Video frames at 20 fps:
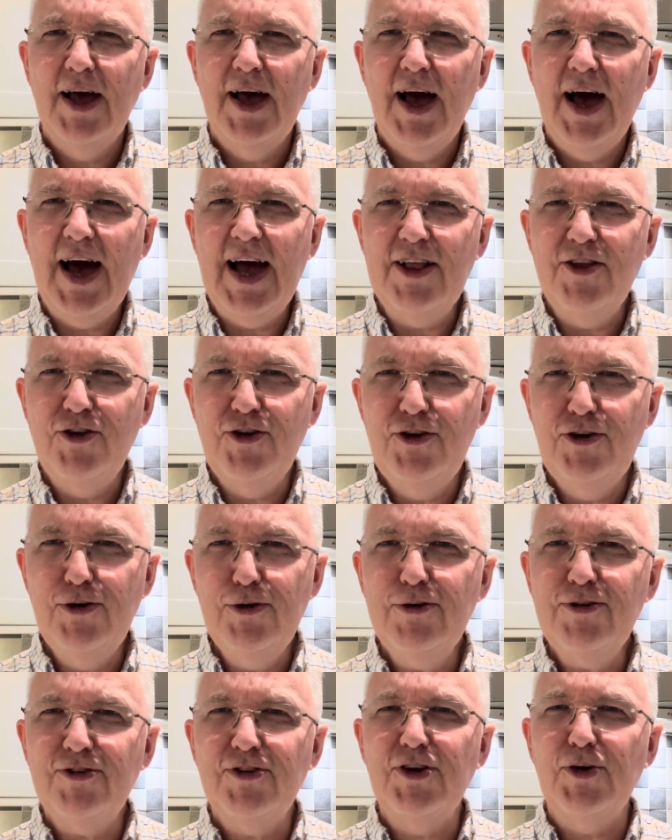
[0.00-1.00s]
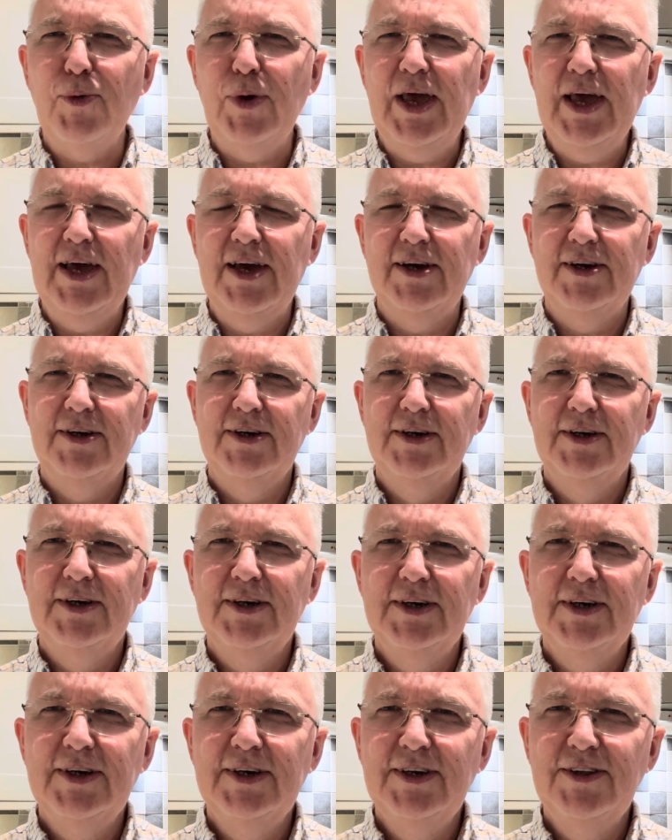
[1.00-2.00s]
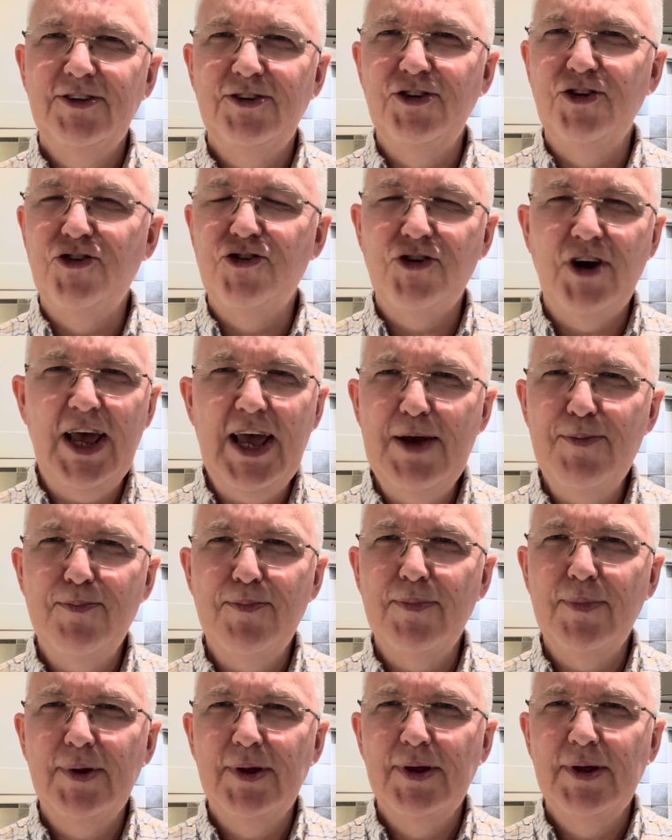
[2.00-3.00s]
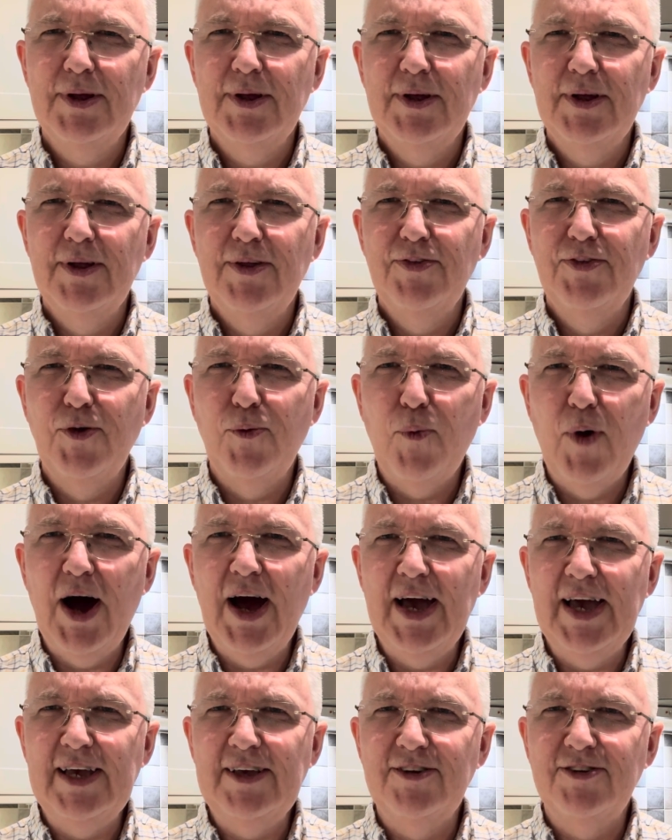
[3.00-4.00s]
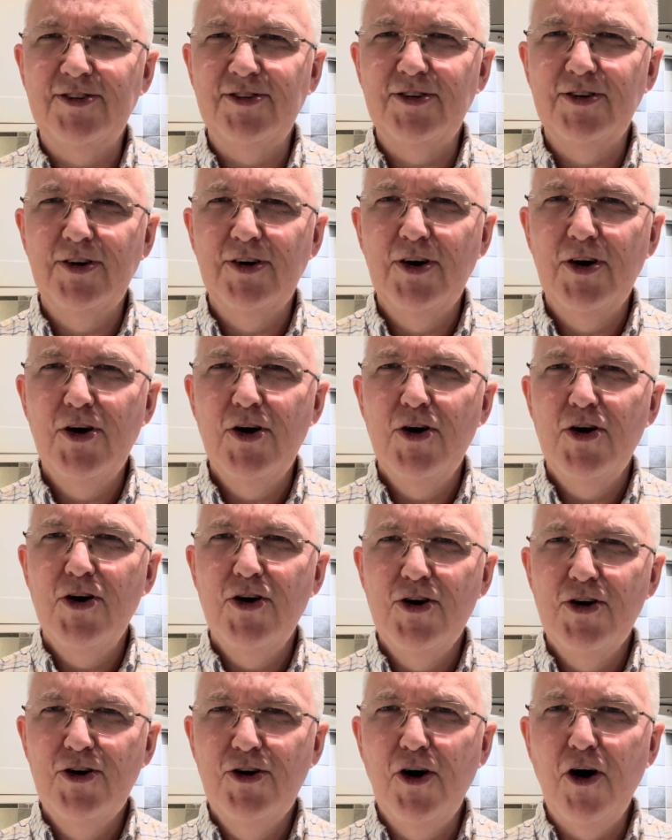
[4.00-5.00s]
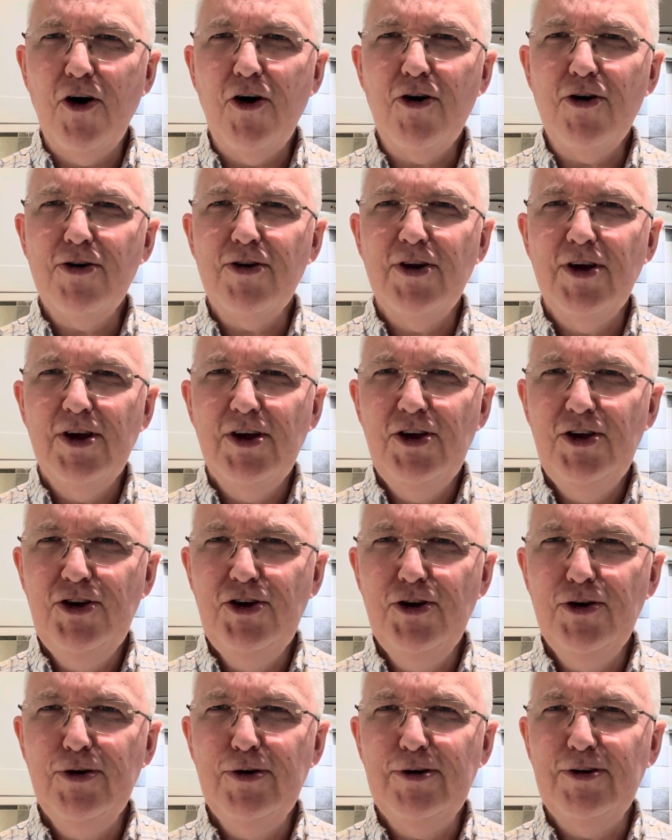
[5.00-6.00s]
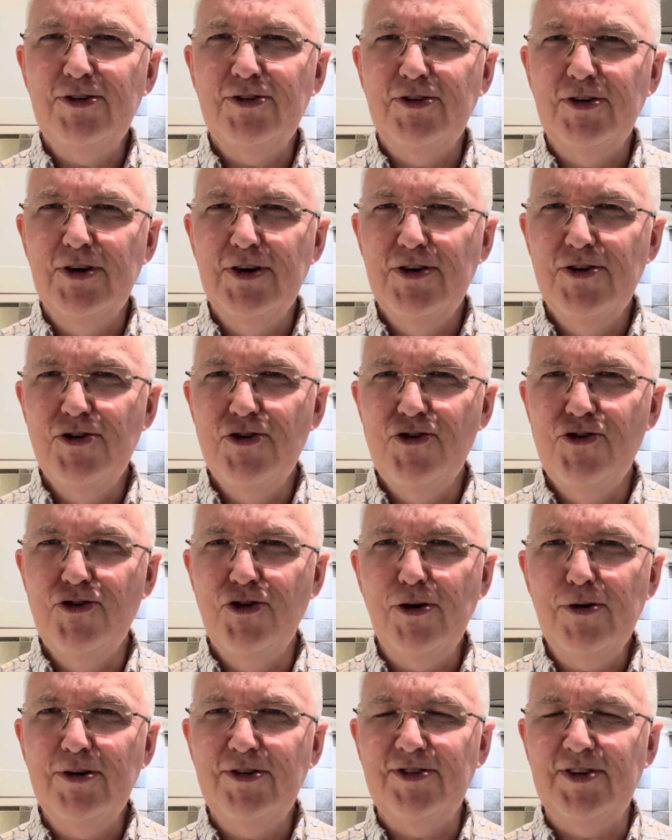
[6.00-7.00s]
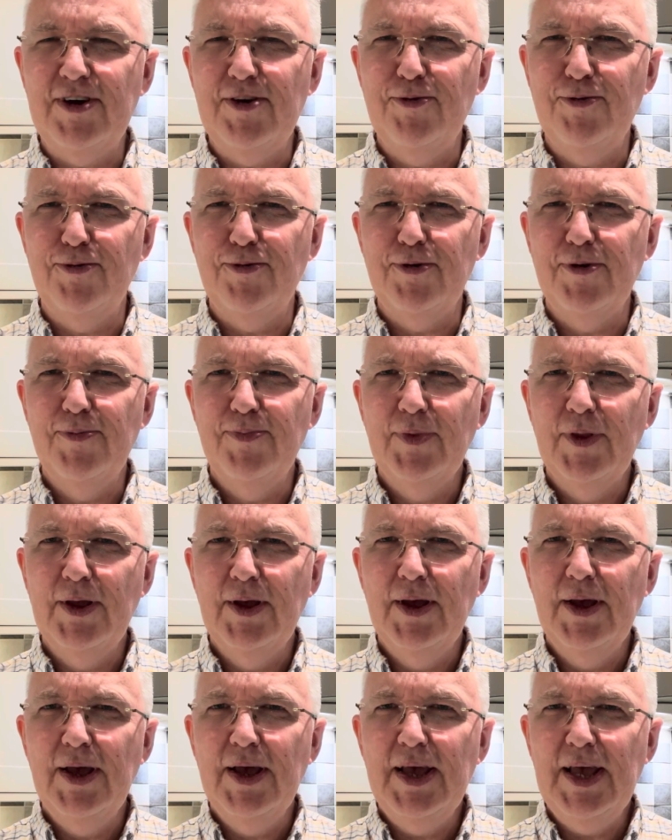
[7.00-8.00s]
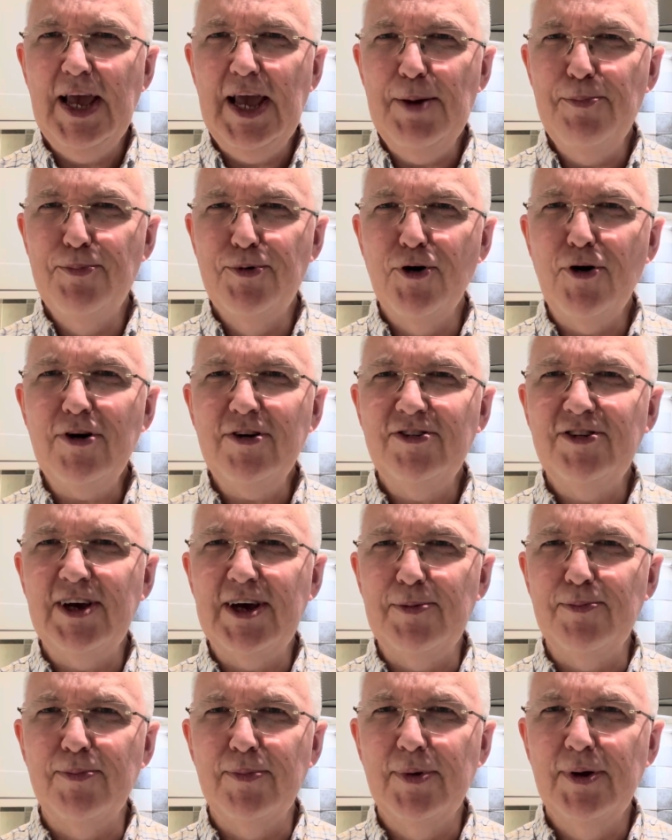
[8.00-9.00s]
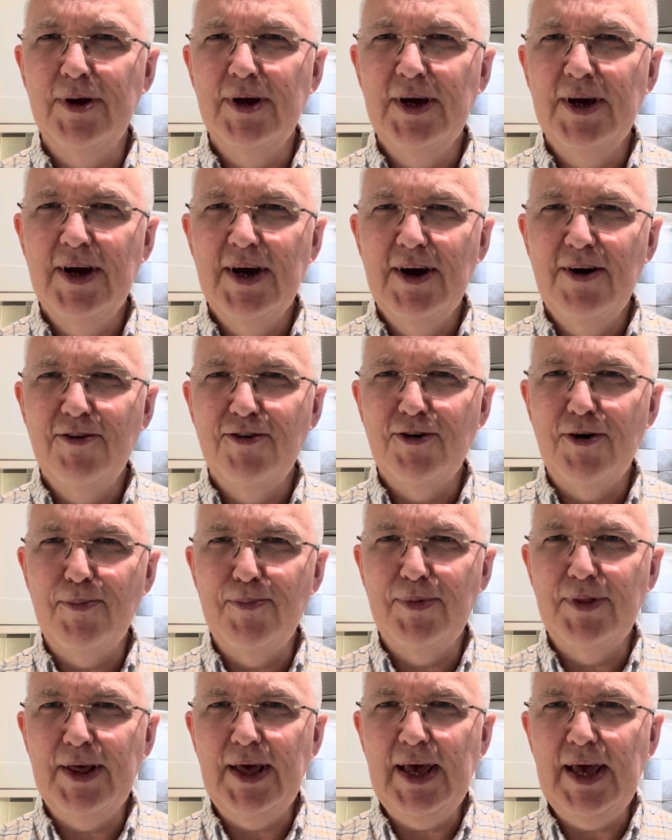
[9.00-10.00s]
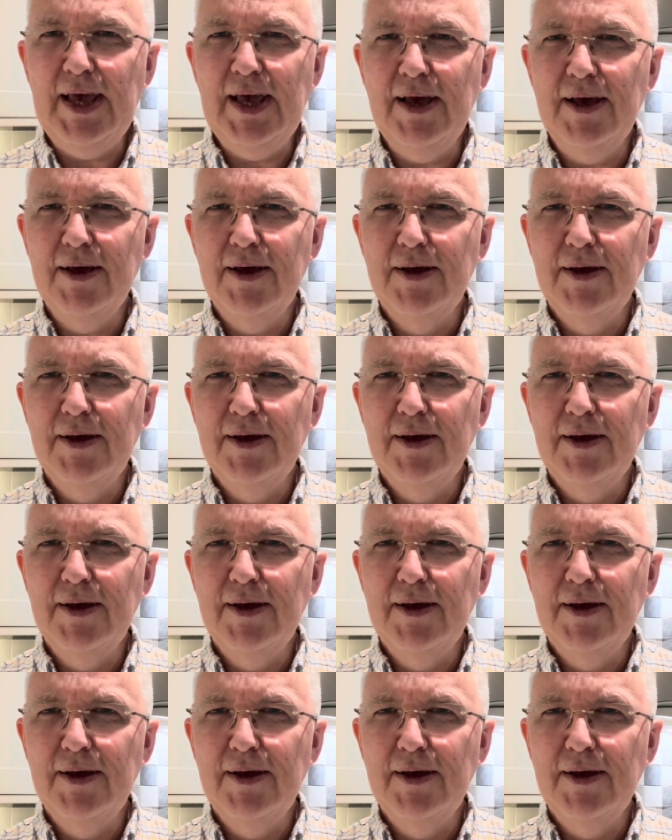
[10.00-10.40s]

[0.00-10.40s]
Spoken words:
and used the weak to shame the wise. God used Joseph. He brought him from the